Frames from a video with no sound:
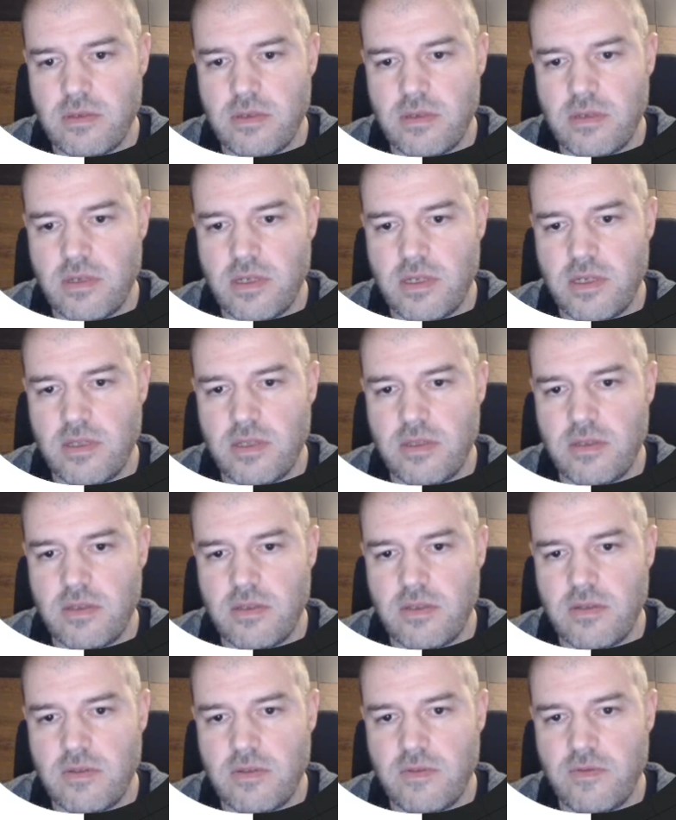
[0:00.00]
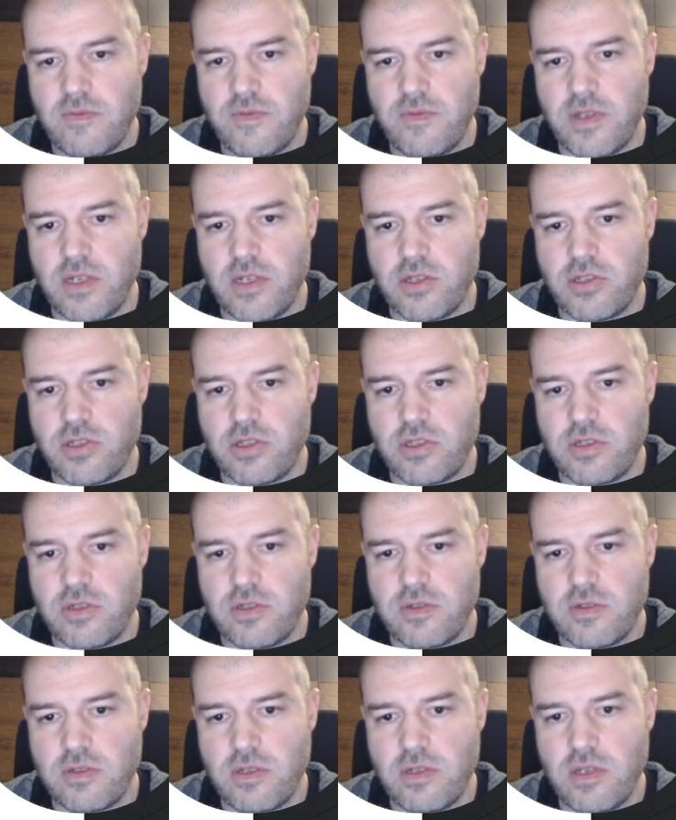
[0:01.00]
and finish.
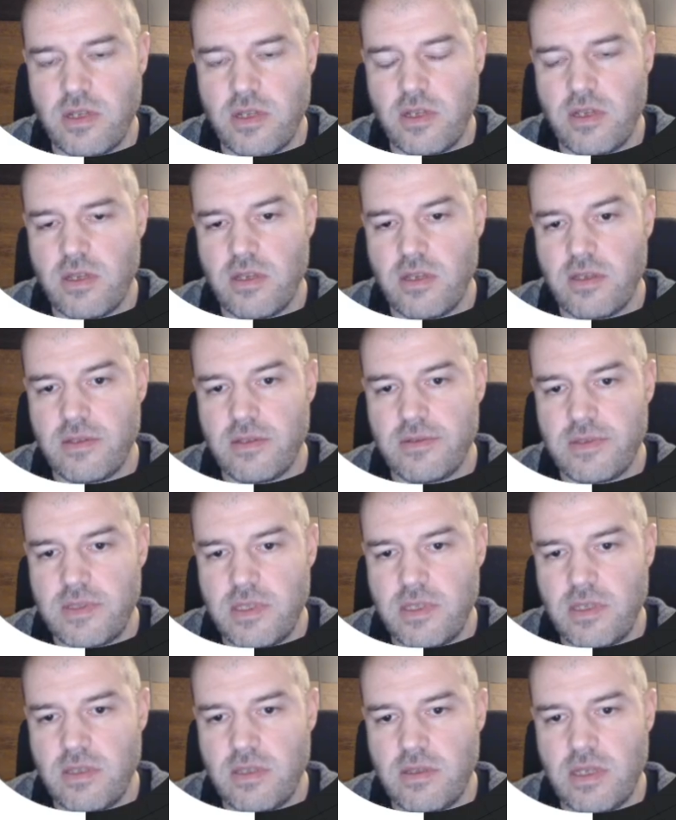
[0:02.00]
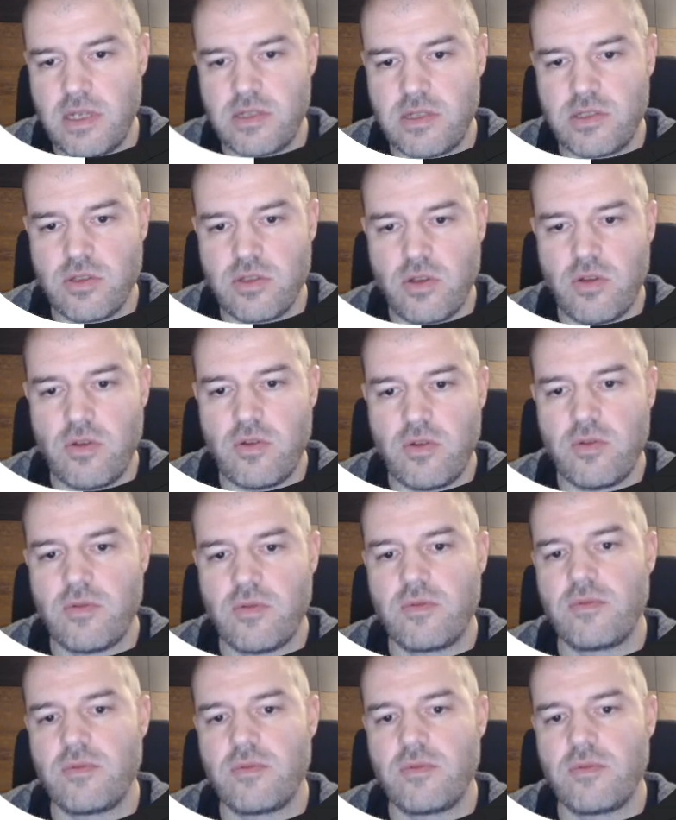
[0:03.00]
See, there's no